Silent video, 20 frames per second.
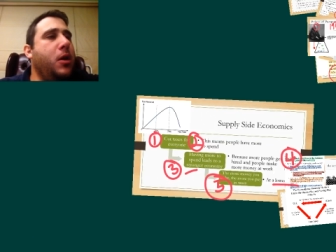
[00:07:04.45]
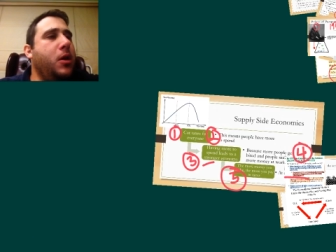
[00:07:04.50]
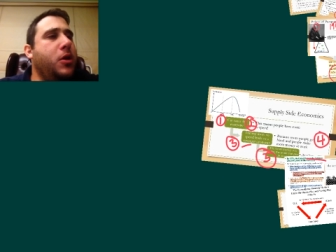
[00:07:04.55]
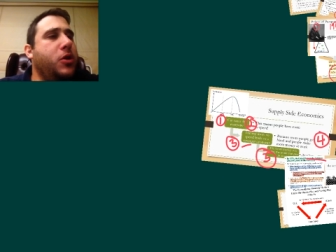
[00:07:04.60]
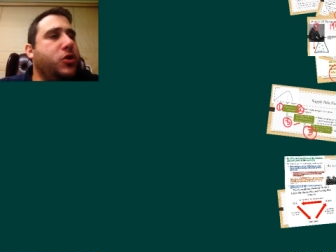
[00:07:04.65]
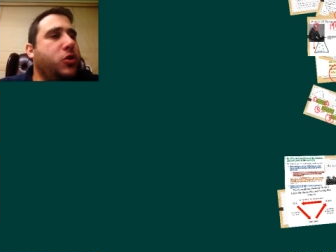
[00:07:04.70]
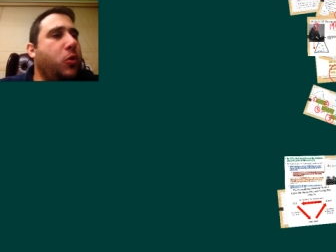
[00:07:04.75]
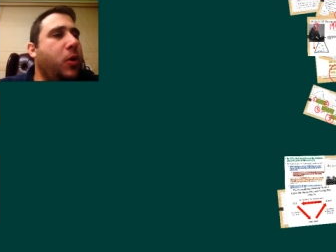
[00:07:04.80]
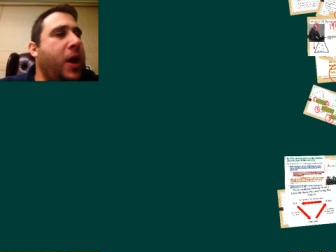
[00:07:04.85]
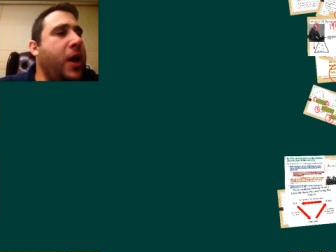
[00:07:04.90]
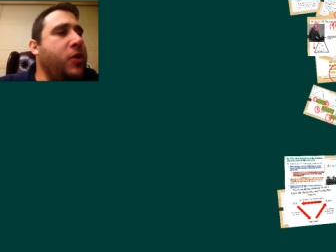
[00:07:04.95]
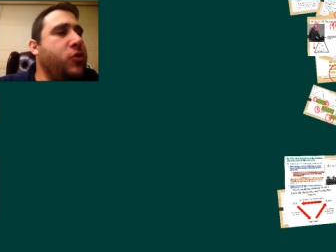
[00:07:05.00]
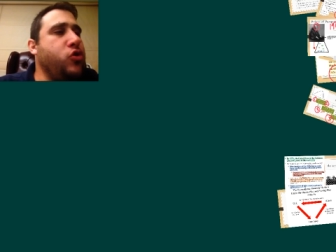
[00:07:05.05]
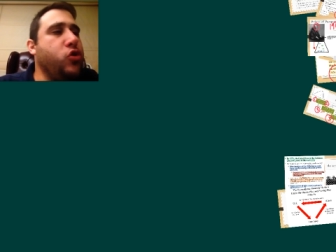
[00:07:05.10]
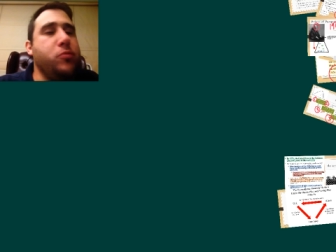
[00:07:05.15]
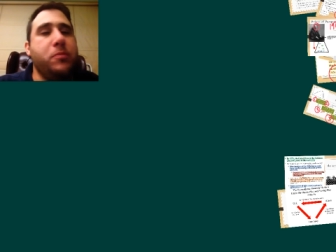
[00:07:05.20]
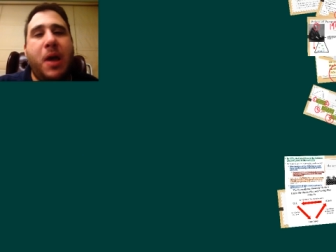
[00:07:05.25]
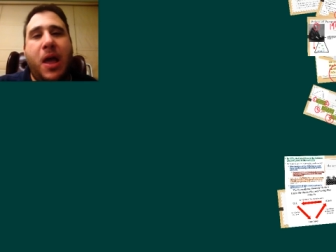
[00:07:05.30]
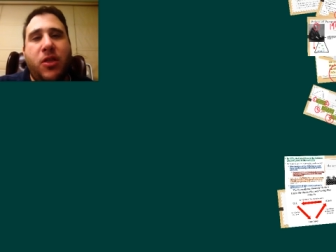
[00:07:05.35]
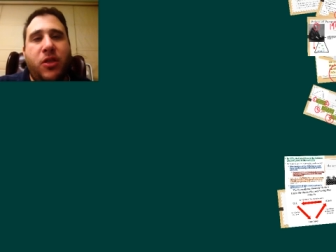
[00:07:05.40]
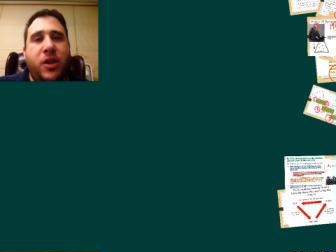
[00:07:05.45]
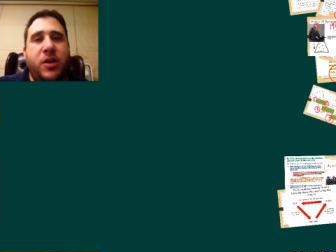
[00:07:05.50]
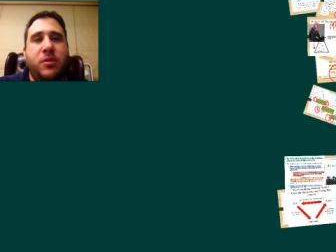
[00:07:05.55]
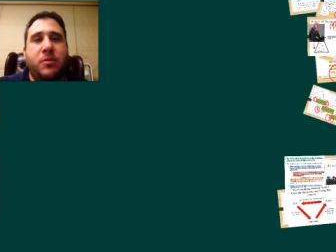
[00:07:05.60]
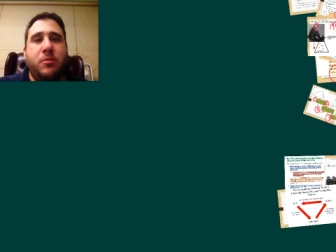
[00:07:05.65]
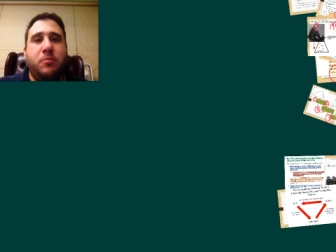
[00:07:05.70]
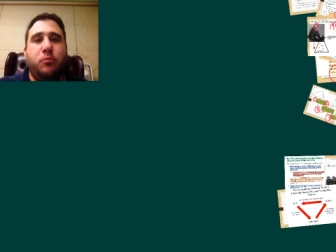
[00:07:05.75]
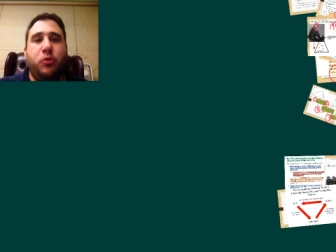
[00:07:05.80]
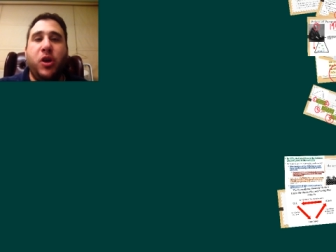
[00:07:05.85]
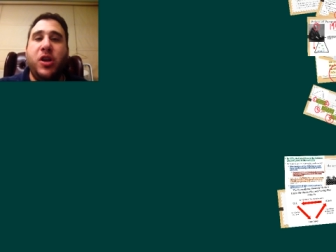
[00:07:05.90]
So Andrew
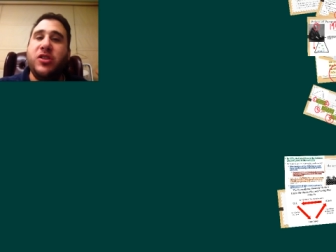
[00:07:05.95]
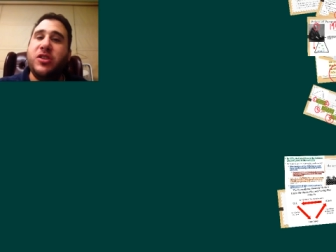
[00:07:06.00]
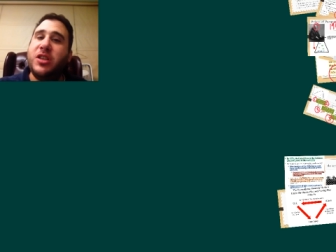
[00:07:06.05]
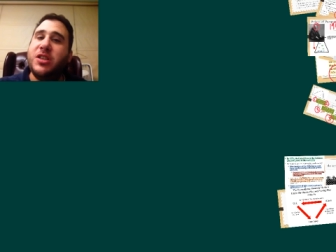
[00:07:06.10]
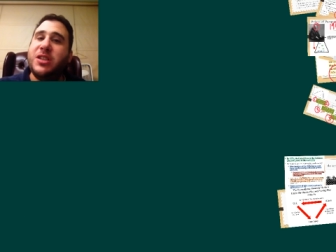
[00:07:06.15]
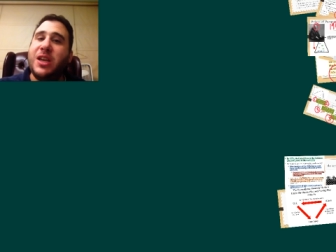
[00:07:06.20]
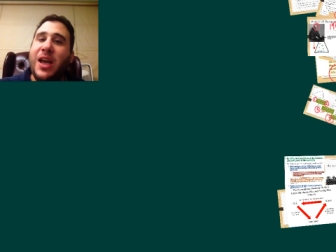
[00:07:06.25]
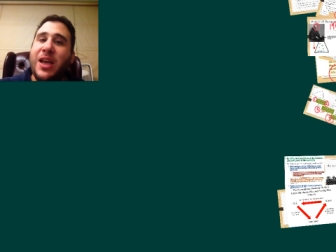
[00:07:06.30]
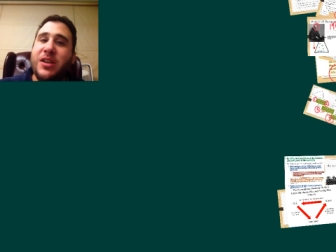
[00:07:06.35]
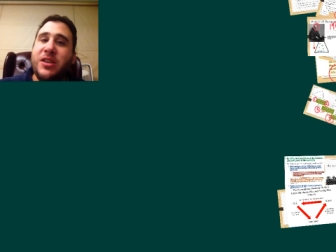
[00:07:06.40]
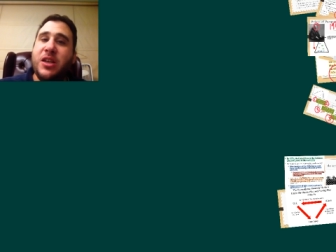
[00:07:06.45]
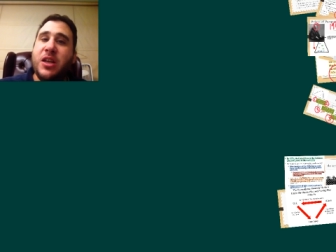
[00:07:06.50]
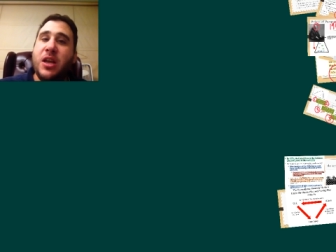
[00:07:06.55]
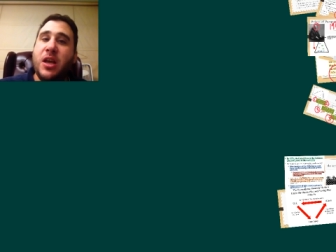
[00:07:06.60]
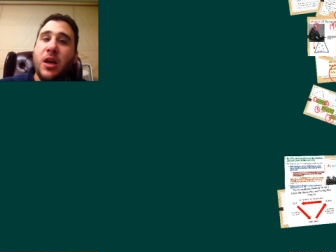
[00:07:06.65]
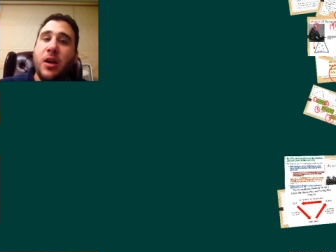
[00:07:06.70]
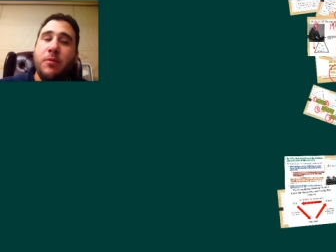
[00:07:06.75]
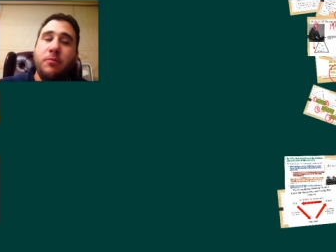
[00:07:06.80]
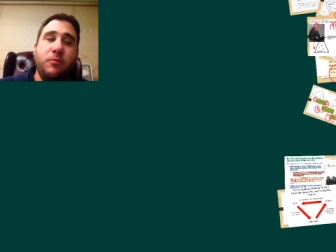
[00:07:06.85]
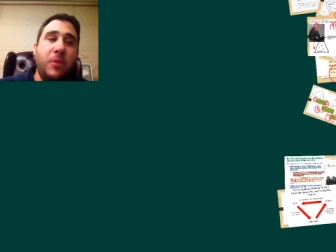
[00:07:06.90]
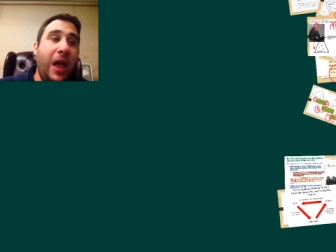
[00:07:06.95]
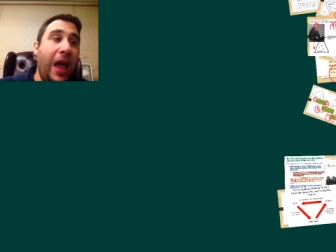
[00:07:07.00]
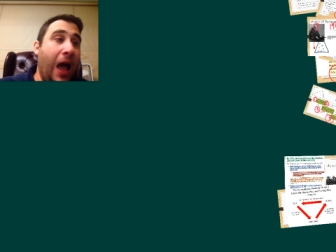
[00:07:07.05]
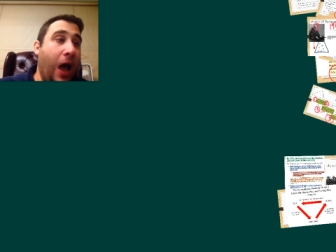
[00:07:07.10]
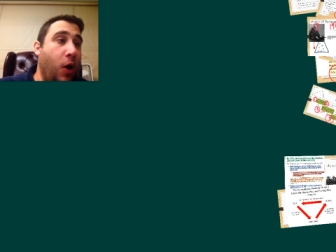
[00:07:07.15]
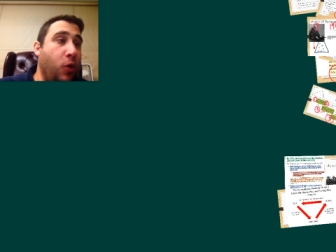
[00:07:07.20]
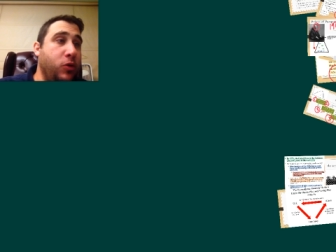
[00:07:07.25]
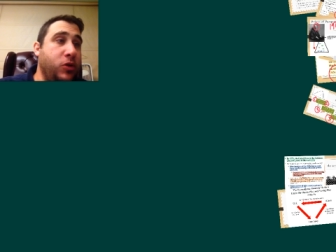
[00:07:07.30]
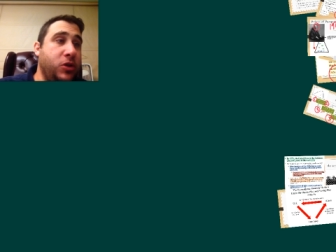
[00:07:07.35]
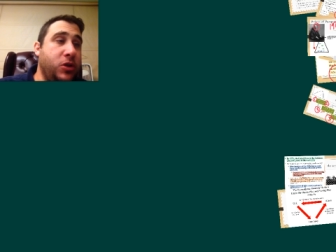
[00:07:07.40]
Mellon brings this idea
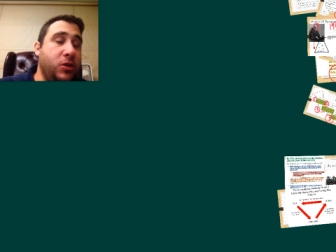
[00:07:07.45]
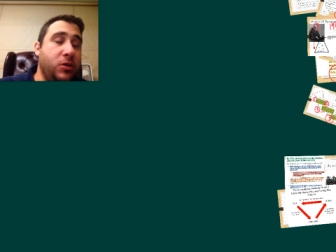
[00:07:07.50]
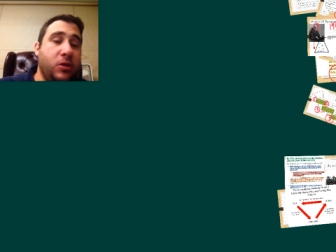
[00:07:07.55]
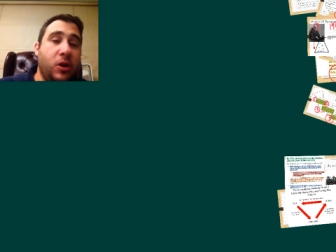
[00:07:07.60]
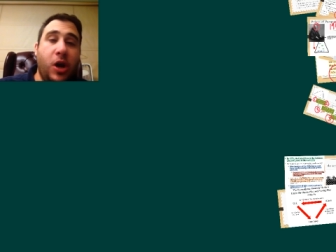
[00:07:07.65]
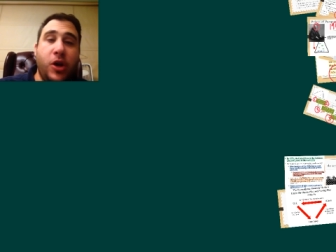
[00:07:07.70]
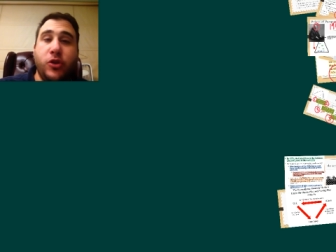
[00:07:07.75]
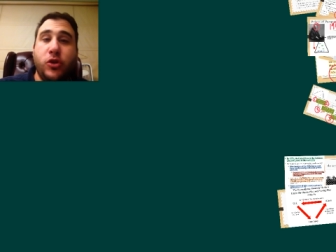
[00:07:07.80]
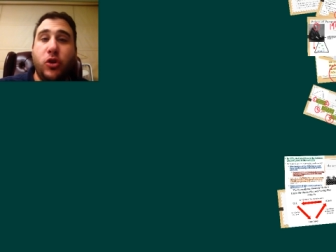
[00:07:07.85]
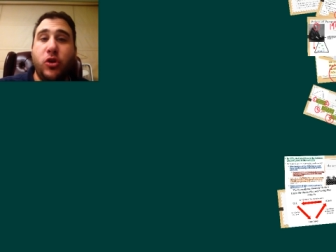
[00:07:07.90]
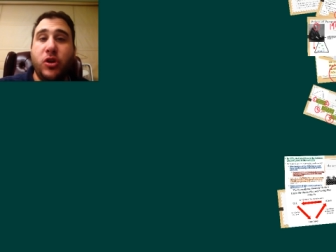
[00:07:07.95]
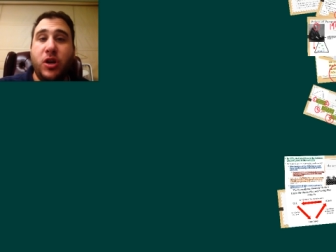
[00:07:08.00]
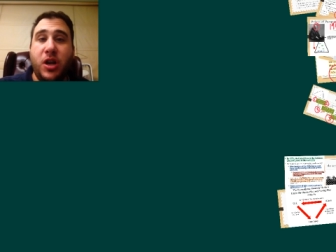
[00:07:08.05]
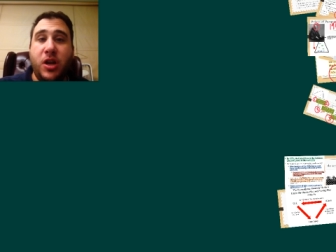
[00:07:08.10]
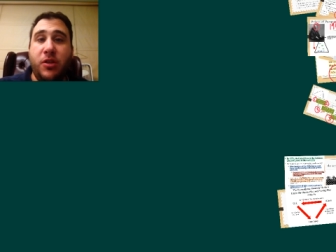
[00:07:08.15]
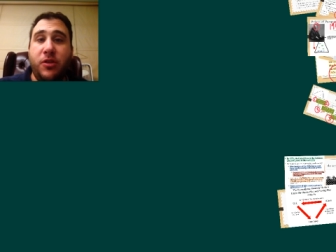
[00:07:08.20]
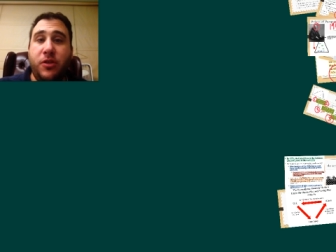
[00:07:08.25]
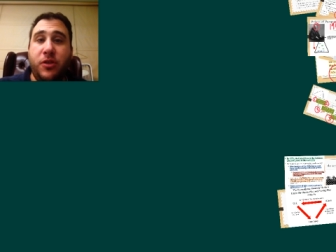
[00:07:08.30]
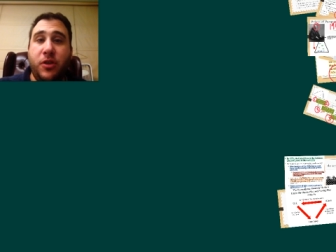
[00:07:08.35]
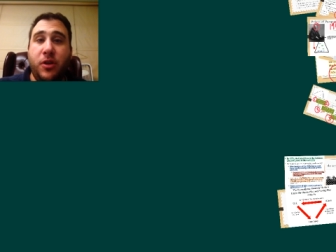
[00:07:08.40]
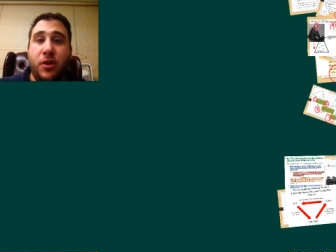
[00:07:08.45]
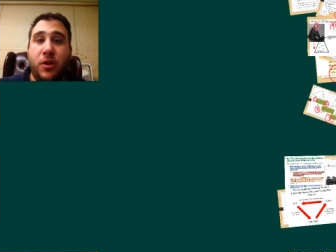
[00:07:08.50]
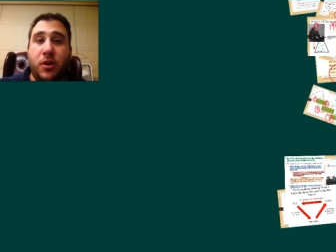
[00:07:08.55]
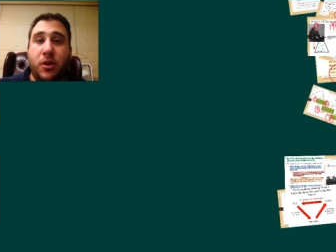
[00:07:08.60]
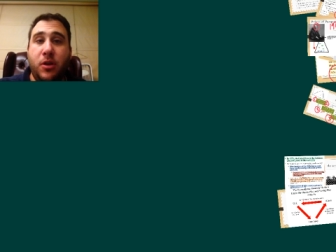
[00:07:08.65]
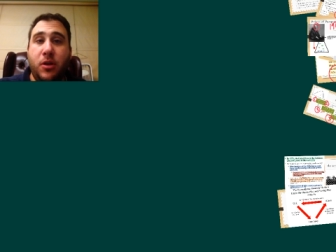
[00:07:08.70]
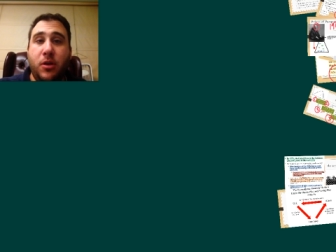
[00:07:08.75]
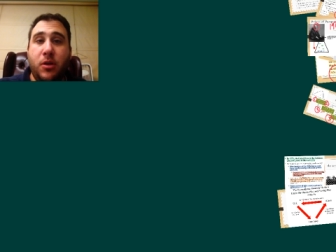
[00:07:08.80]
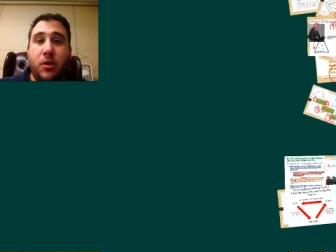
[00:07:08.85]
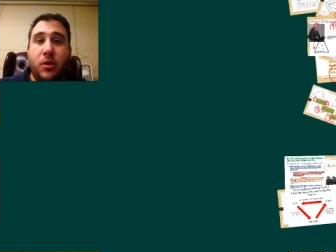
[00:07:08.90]
out underneath
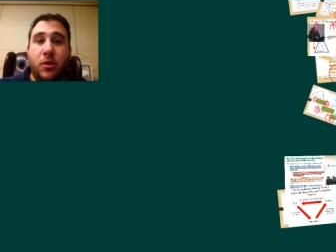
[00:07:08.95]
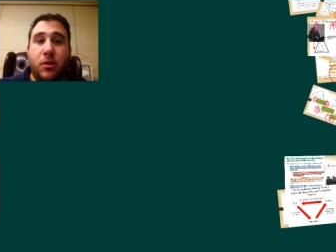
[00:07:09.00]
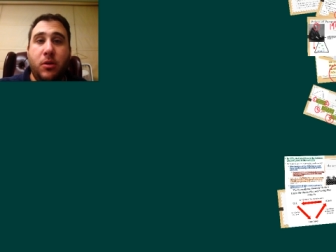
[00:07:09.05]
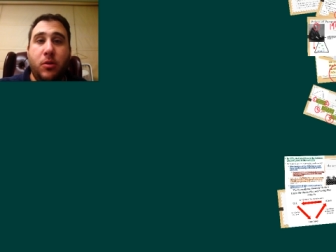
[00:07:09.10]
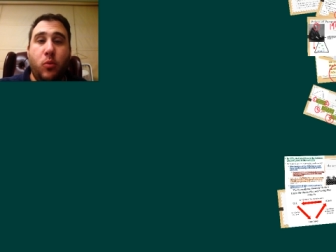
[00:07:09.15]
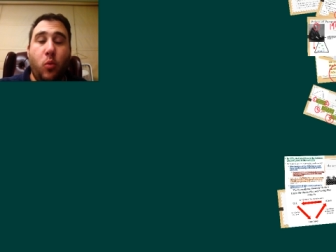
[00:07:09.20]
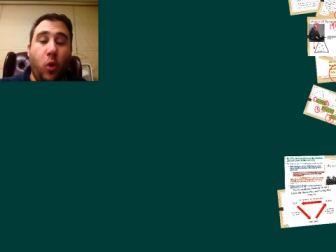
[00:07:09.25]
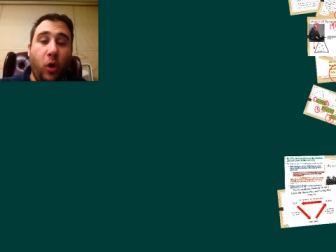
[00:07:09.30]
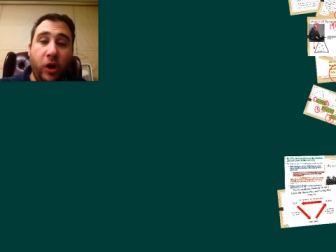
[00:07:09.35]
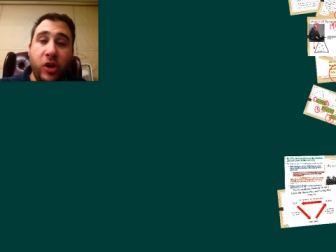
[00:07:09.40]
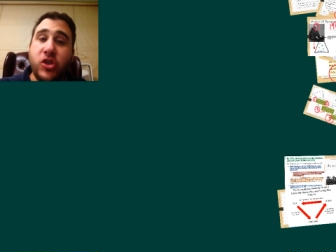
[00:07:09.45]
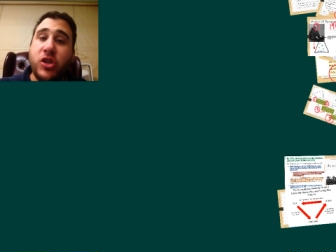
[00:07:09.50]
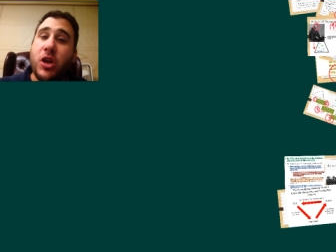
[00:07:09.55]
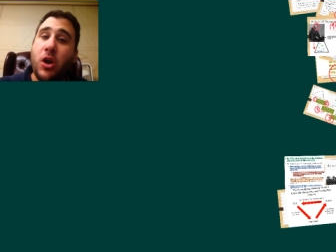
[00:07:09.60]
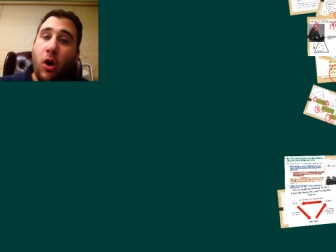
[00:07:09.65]
Warren G.